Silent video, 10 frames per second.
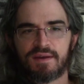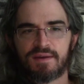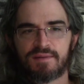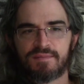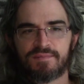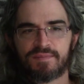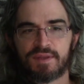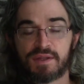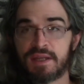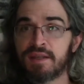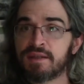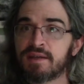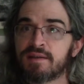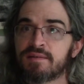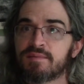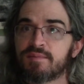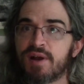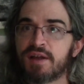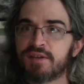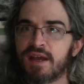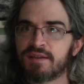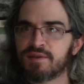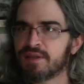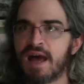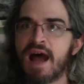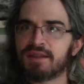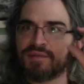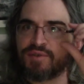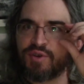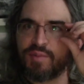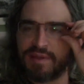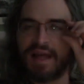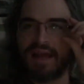the Sentencing Project. There's lots of groups